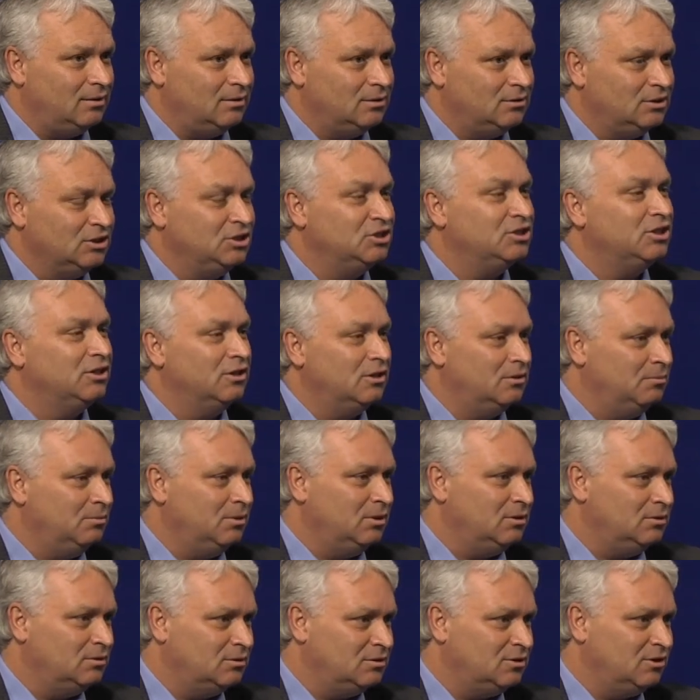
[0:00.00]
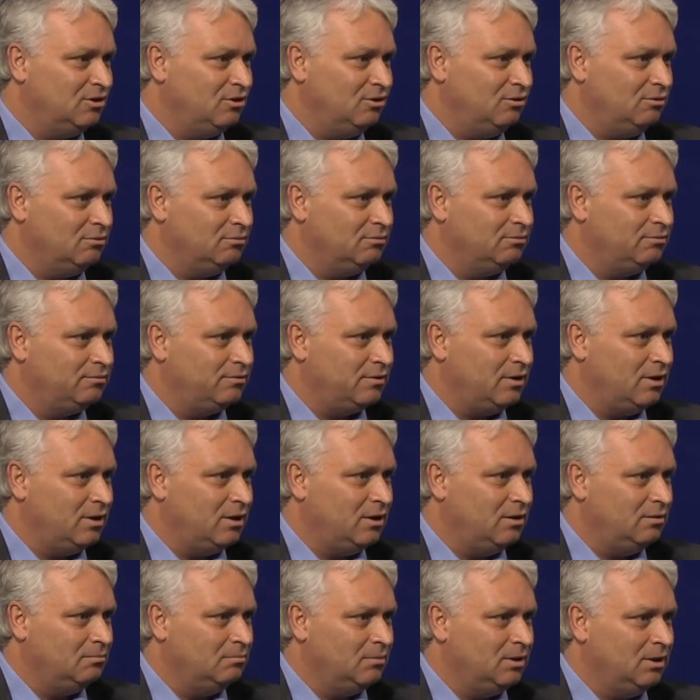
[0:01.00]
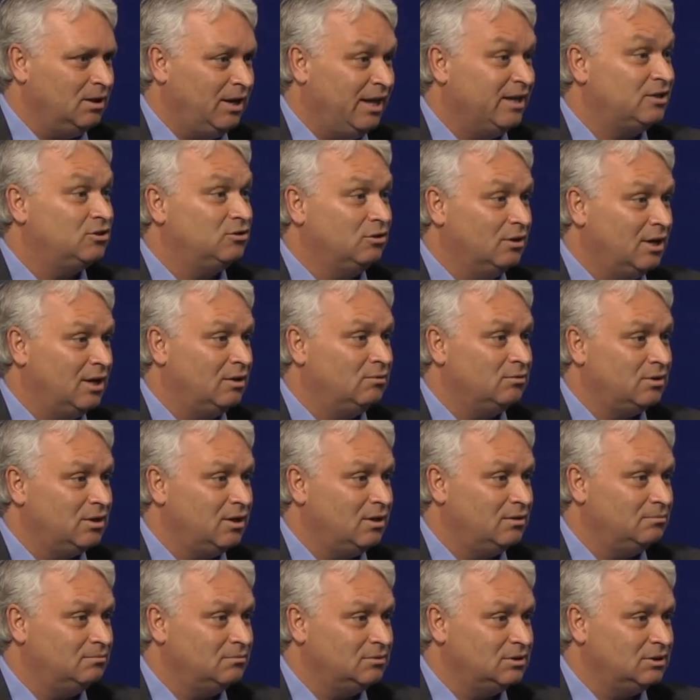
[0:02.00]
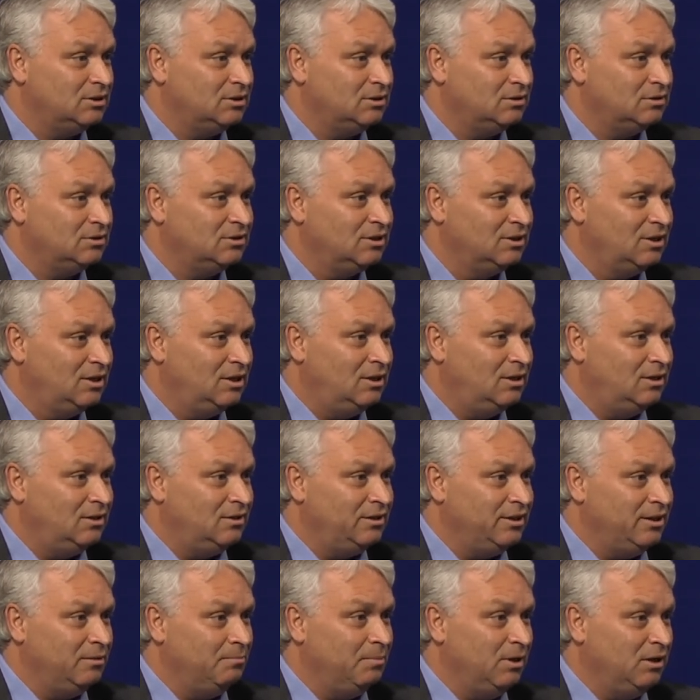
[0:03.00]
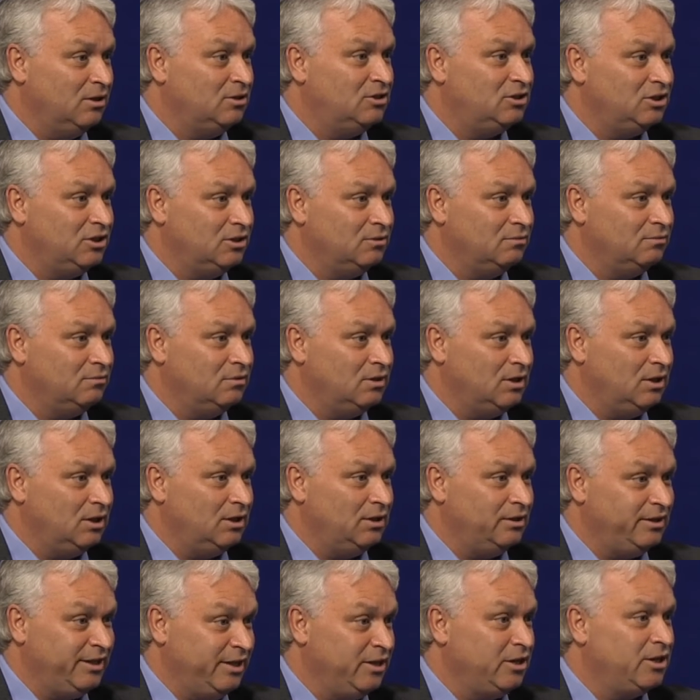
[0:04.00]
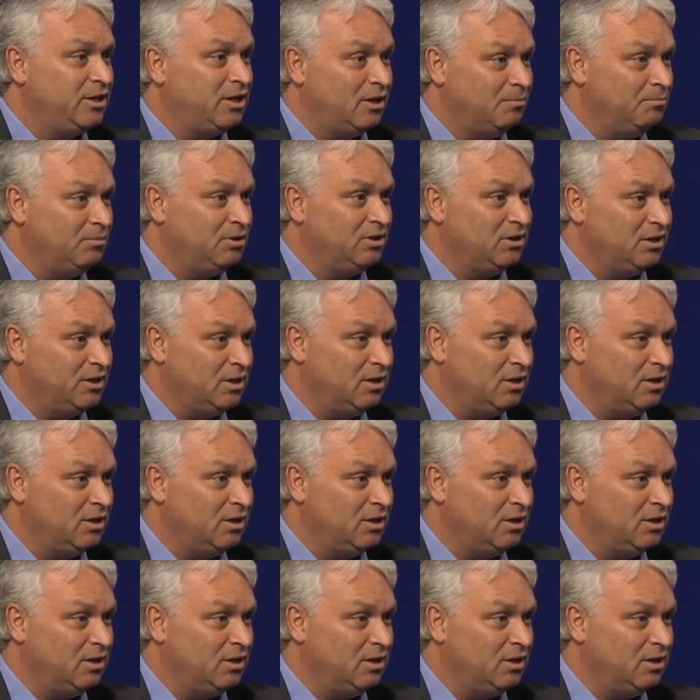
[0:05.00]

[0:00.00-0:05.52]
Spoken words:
determinant of electoral outcomes is the ability of the incumbent